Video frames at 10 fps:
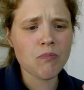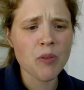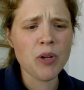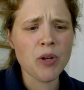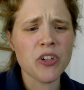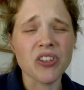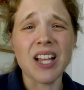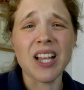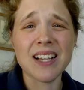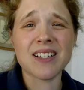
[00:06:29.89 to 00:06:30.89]
pretty much the
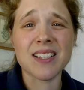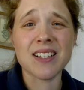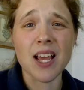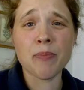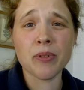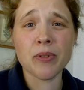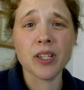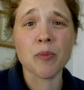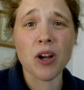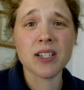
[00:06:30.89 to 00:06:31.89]
last step in
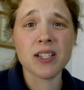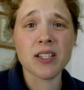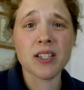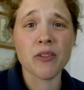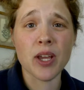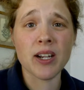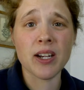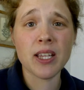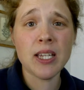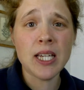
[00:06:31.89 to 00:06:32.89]
the process of
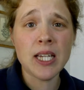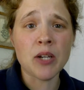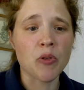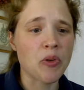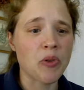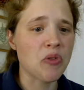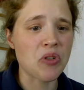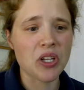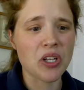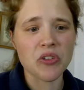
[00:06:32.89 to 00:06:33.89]
editing, where we
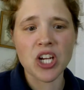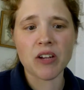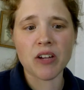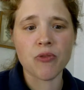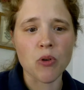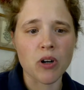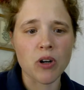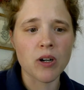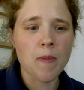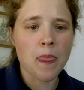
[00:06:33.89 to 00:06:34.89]
will, check
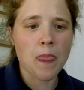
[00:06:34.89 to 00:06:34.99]
for